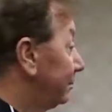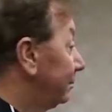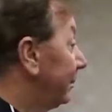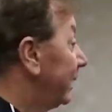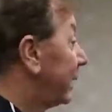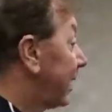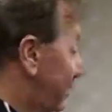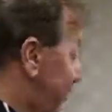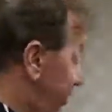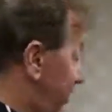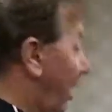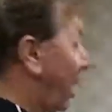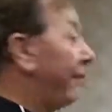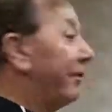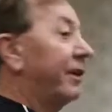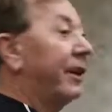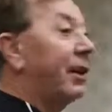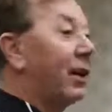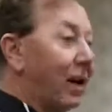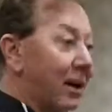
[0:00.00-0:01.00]
Because
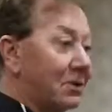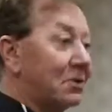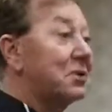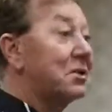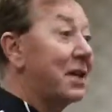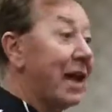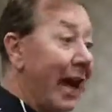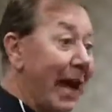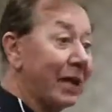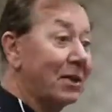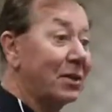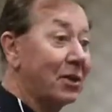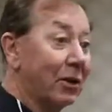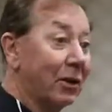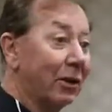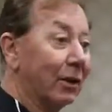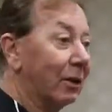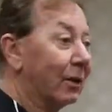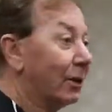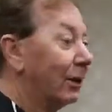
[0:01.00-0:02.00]
coffee causes
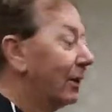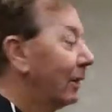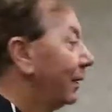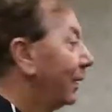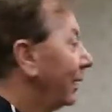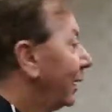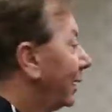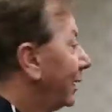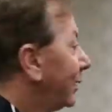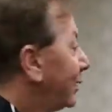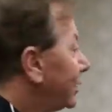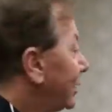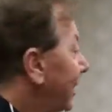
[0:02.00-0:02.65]
cancer. You